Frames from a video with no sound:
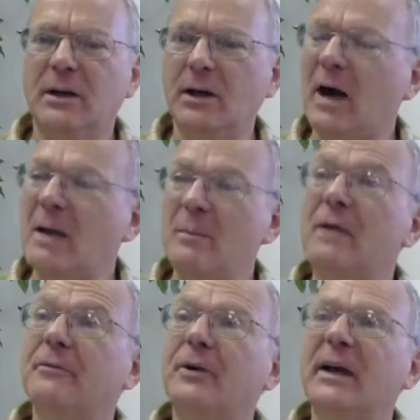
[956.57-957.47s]
I may
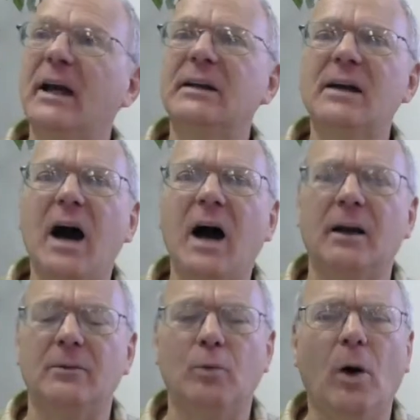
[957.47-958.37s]
forget God,
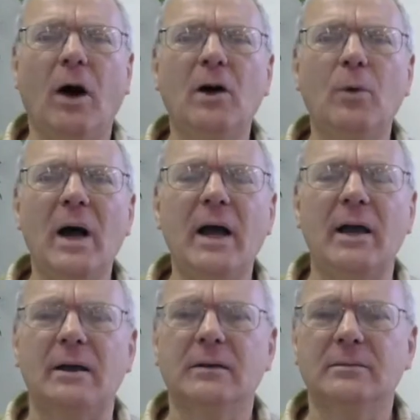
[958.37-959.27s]
walk away.